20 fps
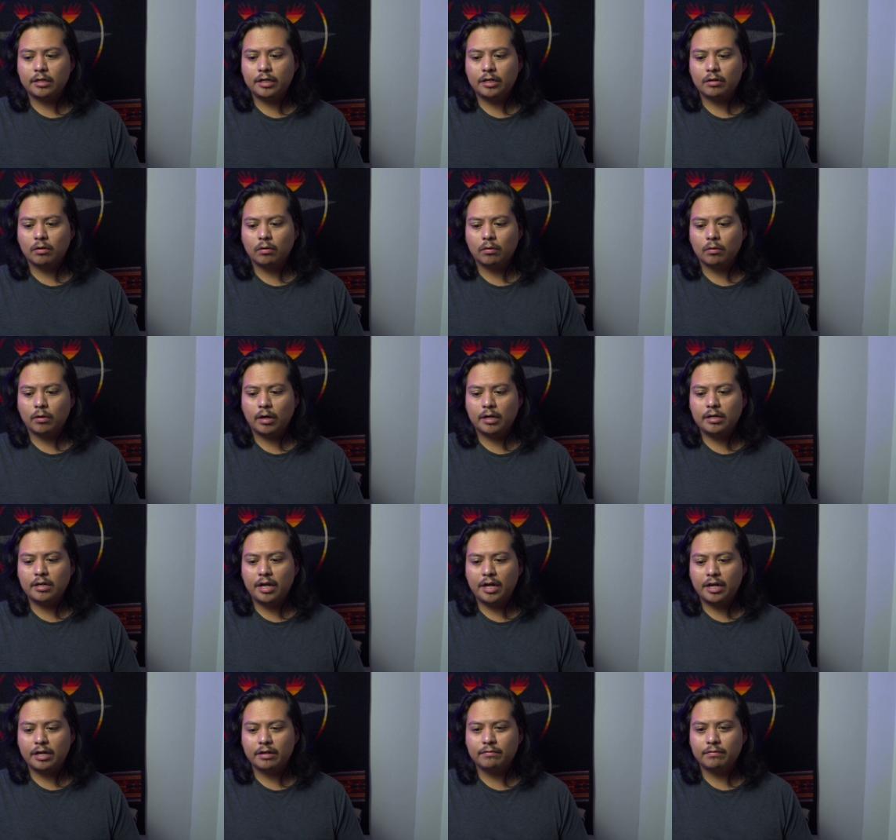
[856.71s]
you know, a
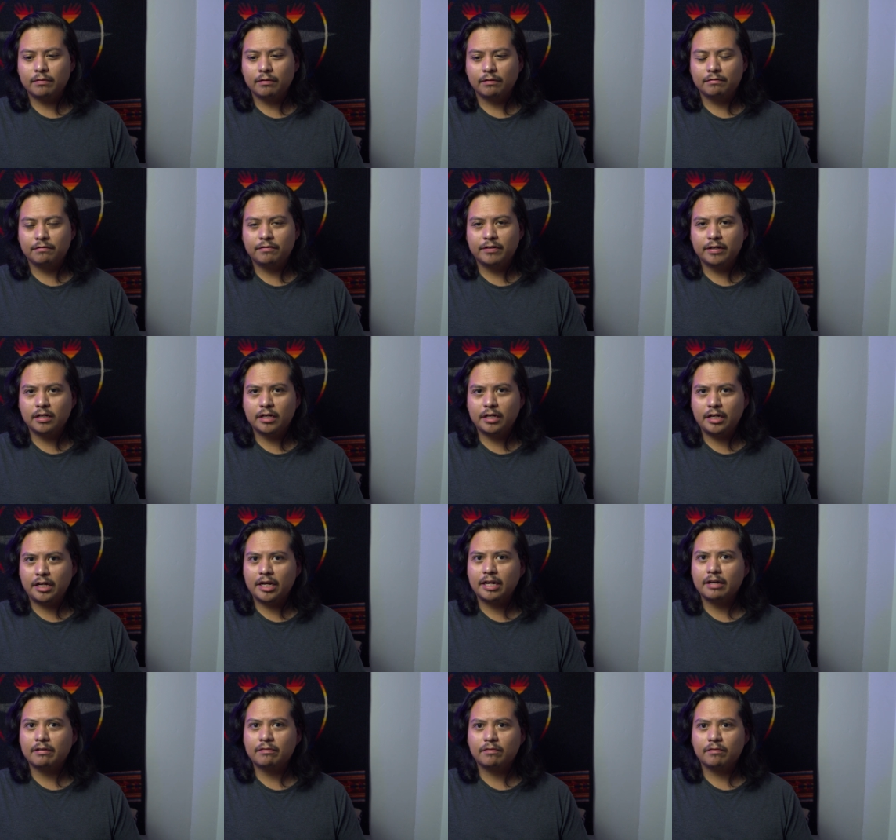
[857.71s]
native villain
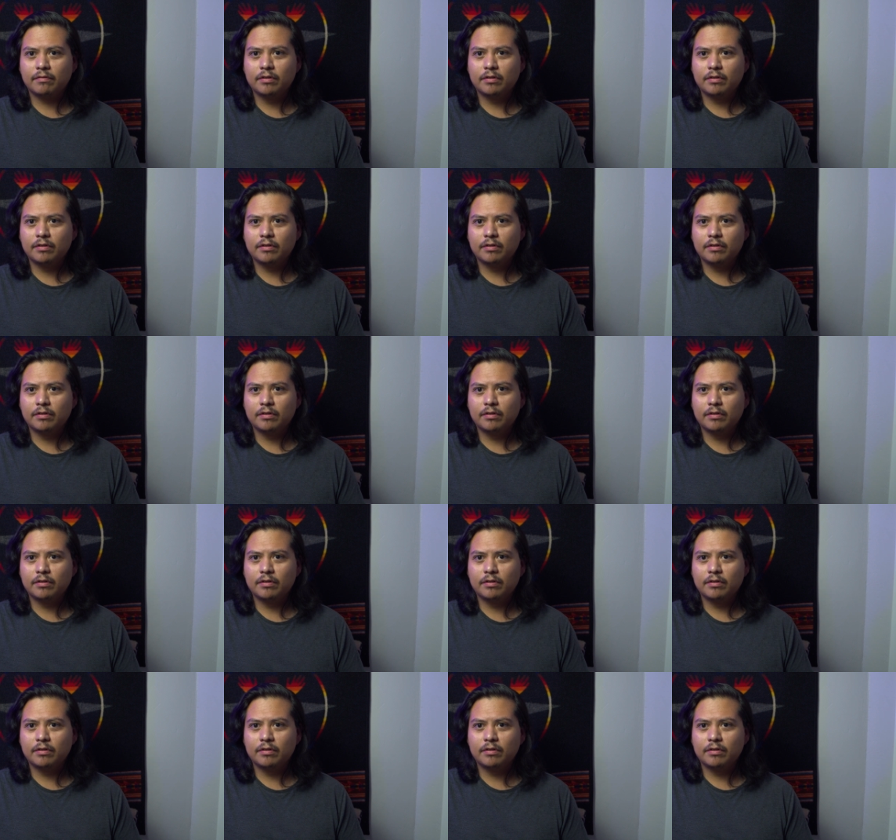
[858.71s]
if